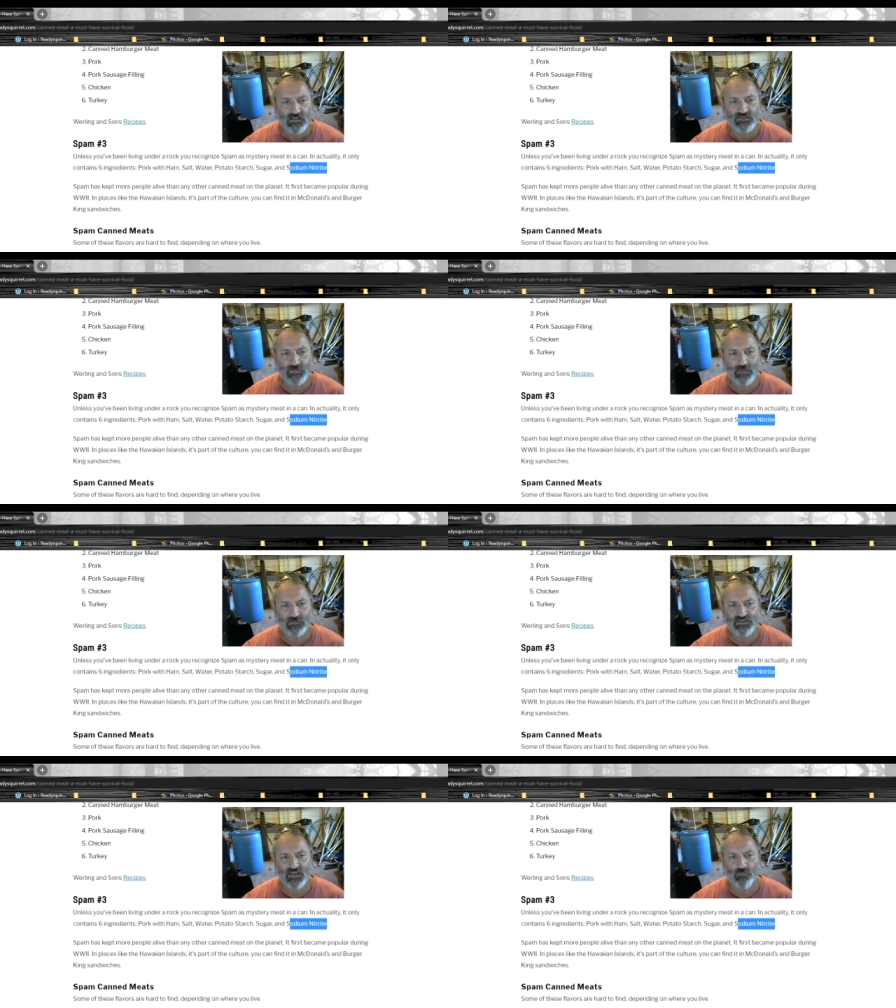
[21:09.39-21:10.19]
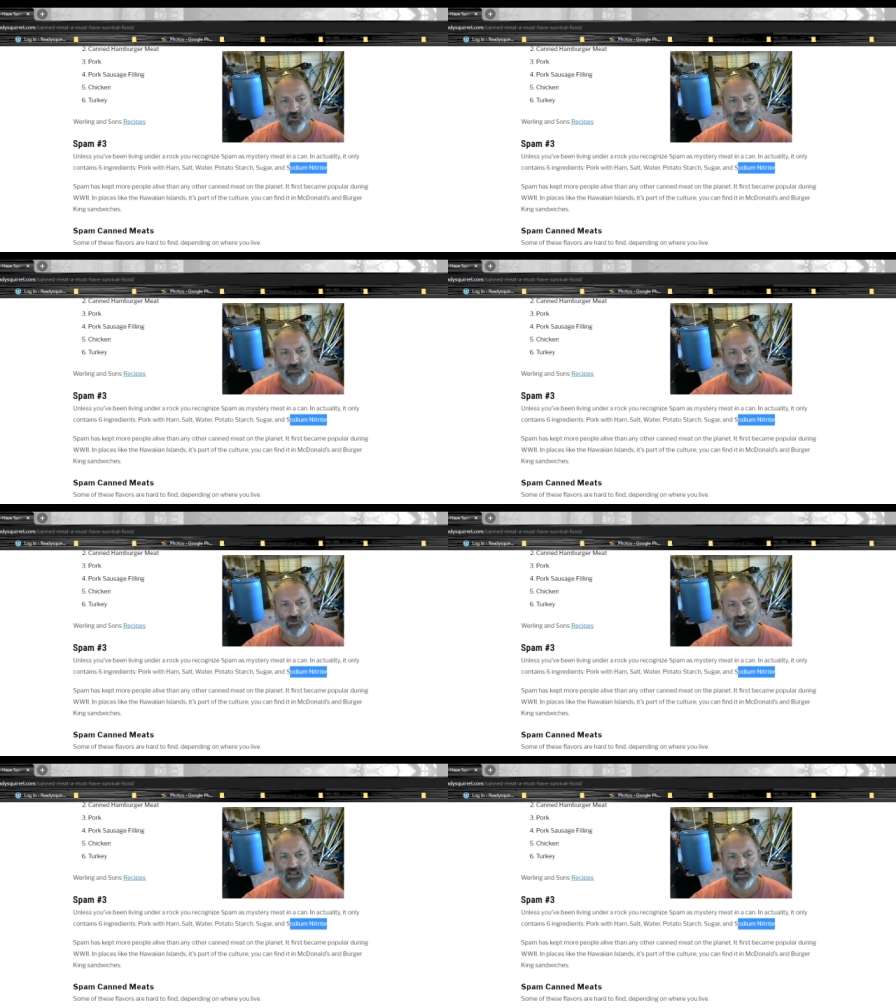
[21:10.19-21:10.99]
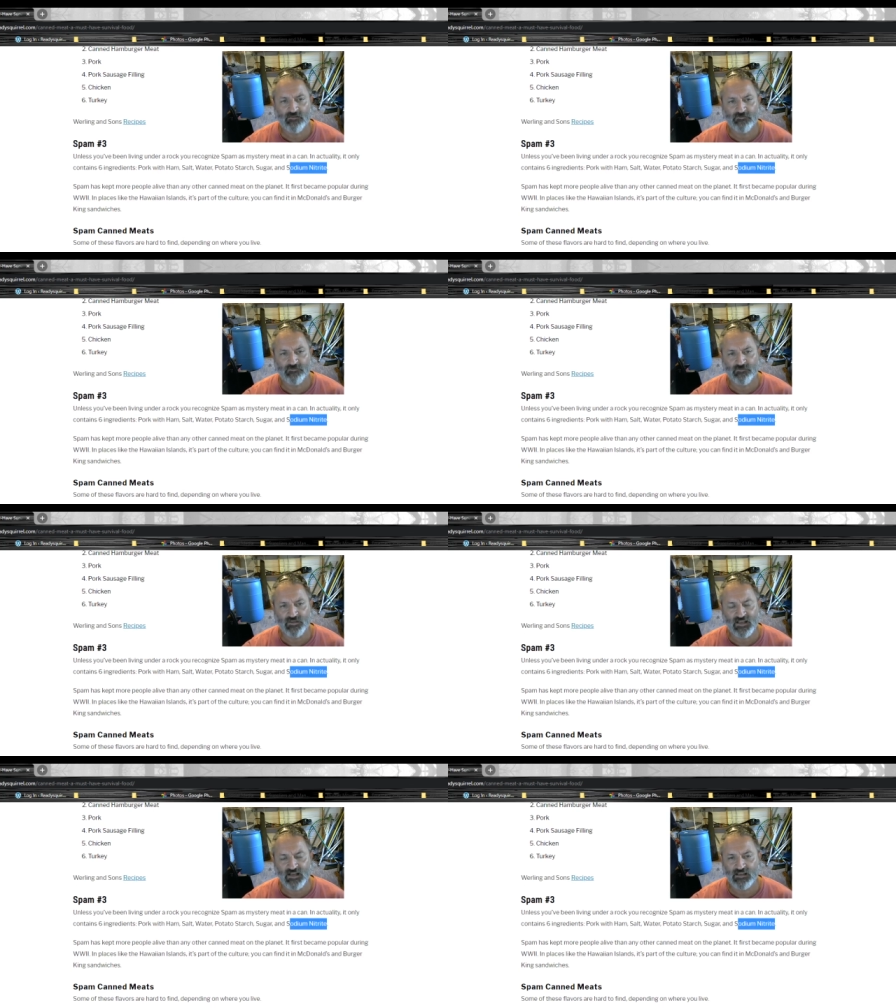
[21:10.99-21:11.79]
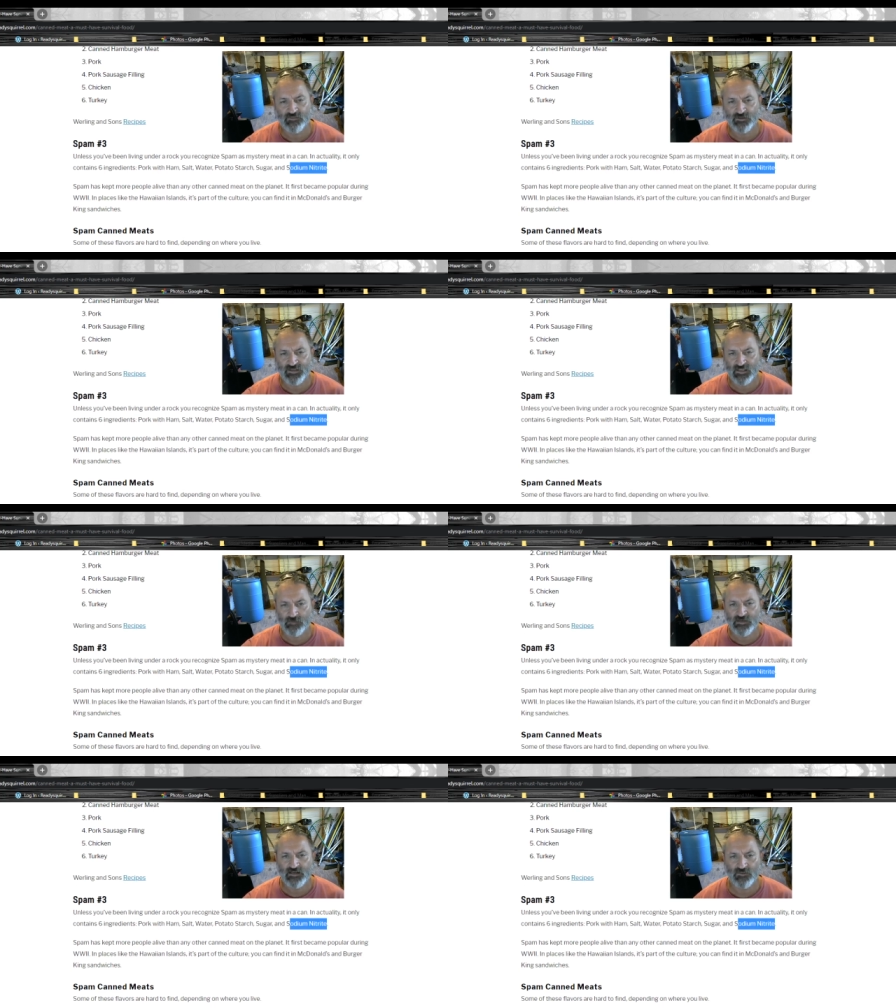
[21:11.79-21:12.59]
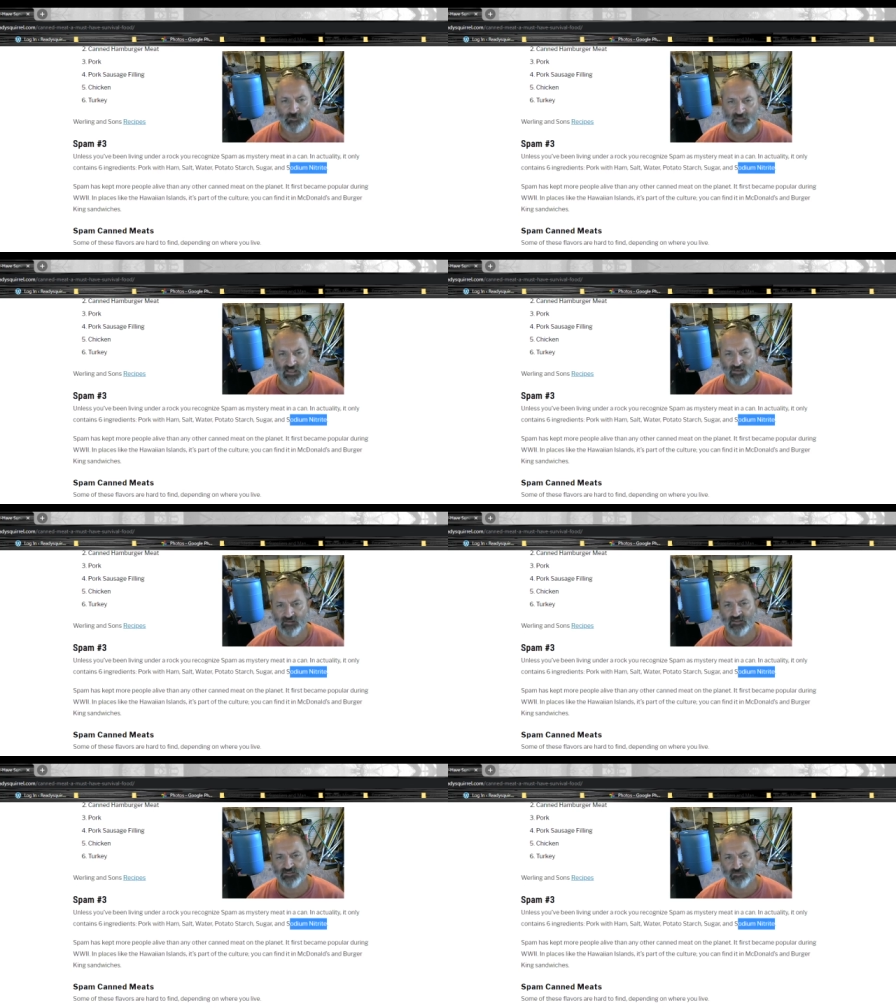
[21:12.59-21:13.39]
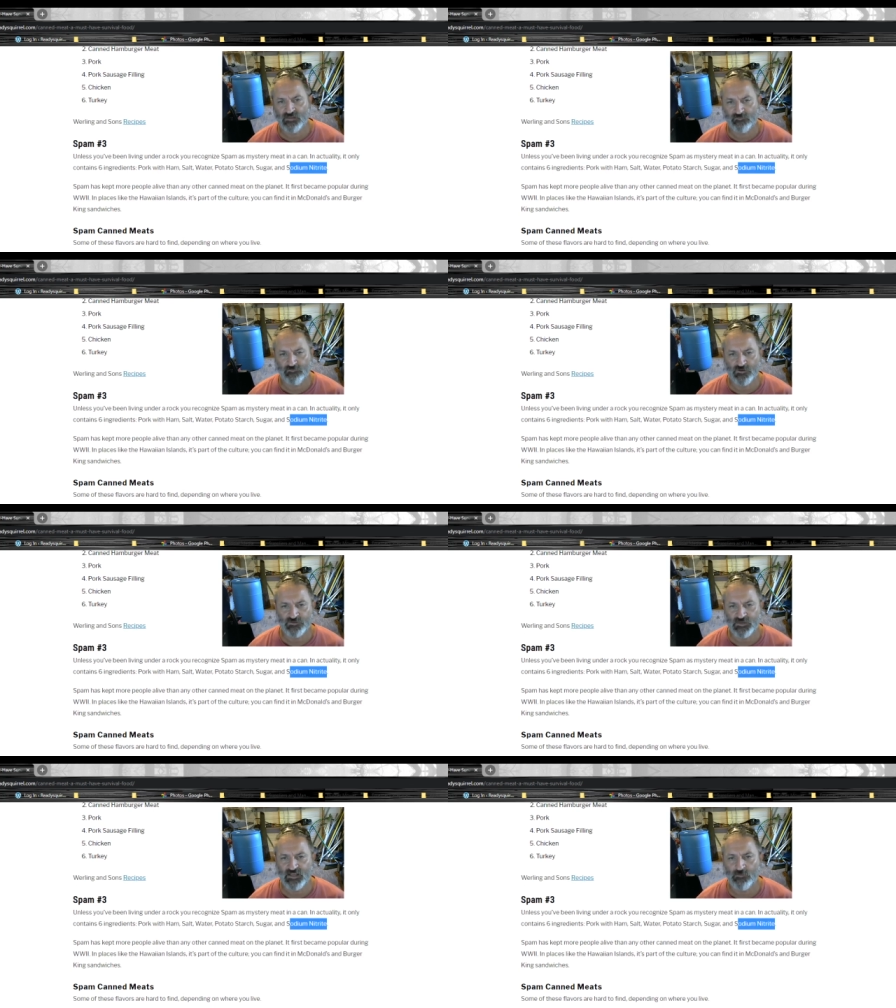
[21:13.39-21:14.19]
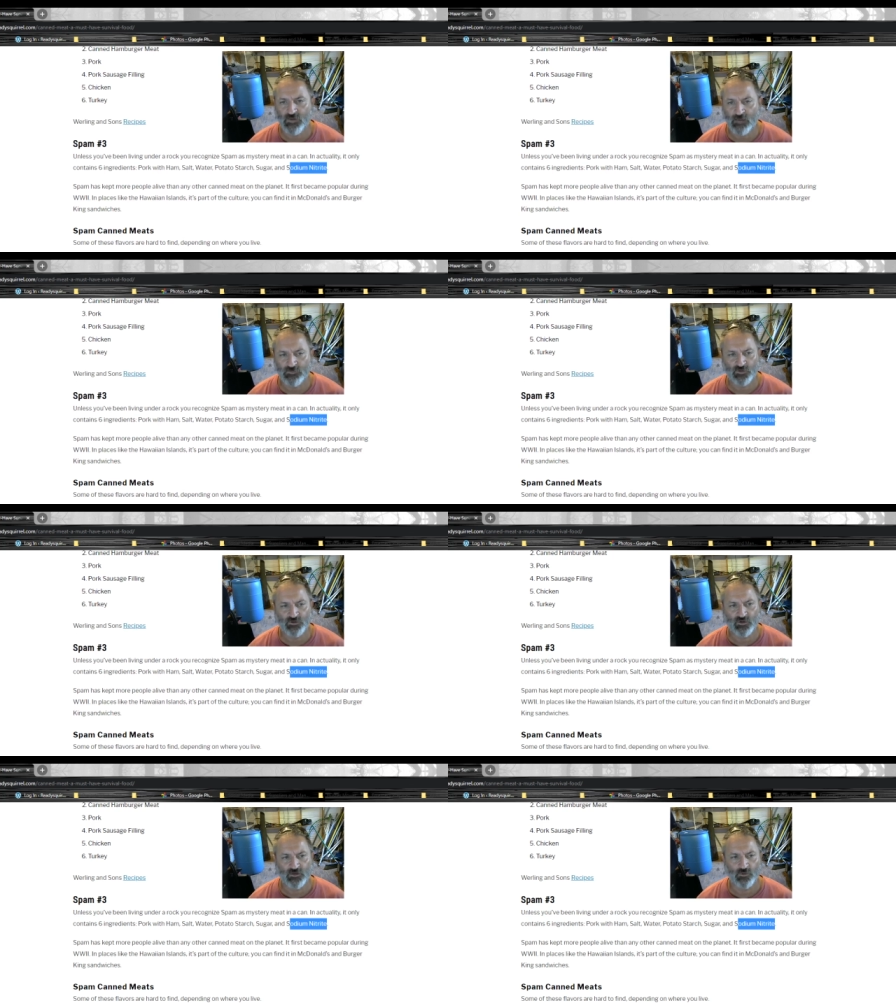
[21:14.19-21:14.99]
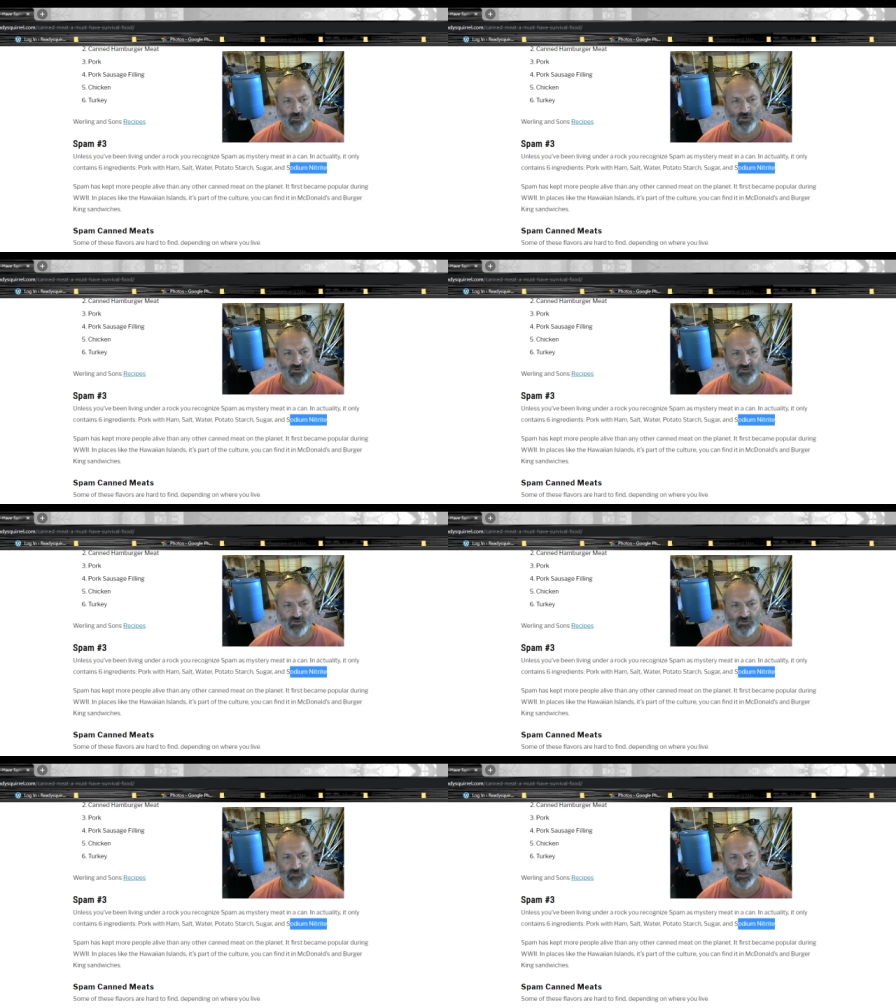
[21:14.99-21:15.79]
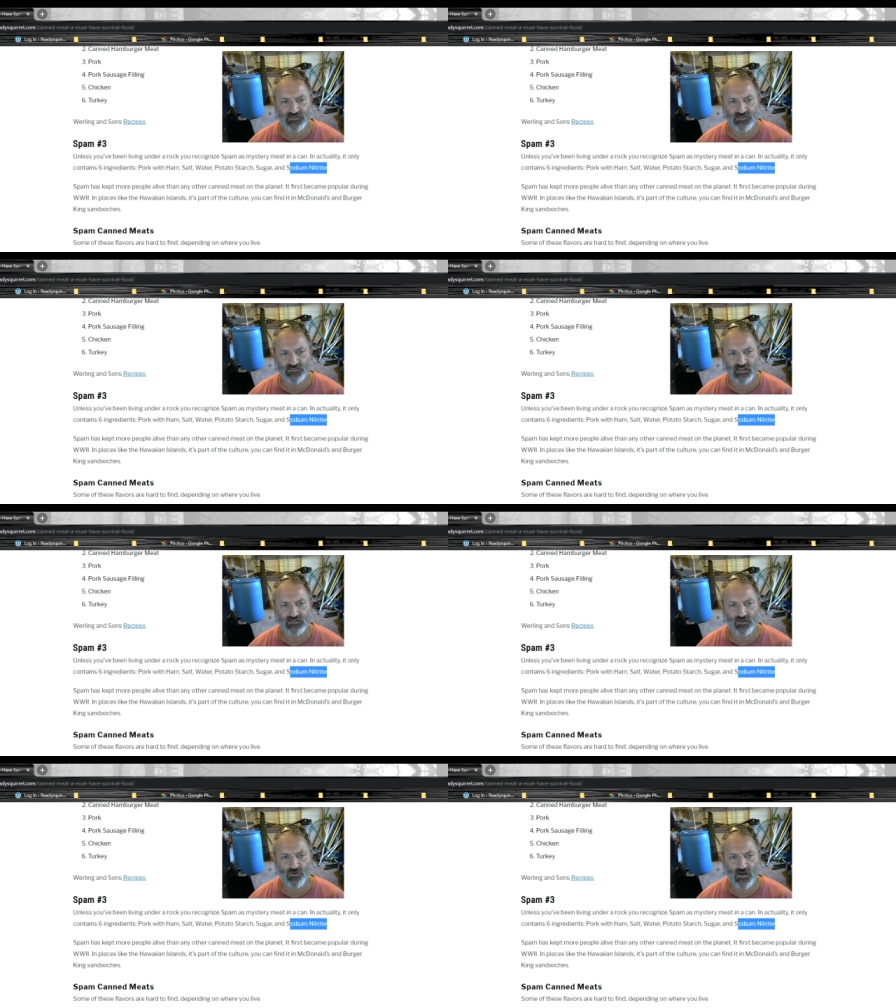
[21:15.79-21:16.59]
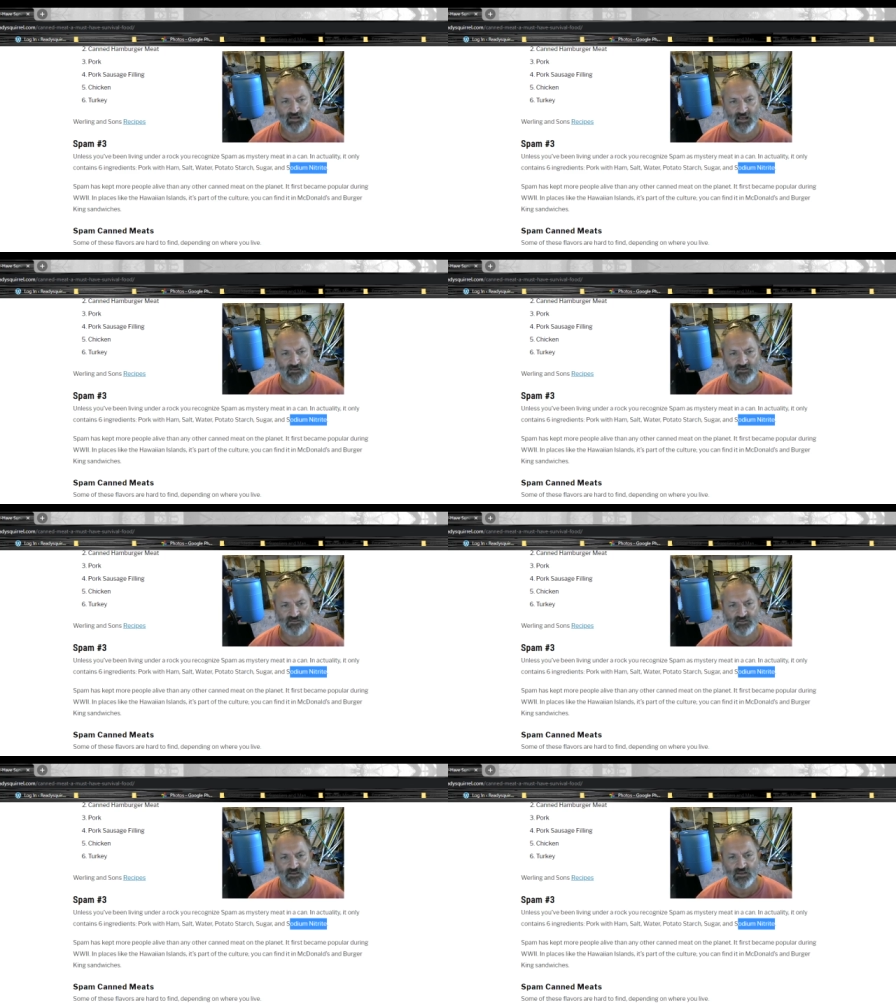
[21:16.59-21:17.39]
Spam has kept more people alive than any other canned meat on the planet. It's, it first became popular during World War II in places like the Hawaiian Islands.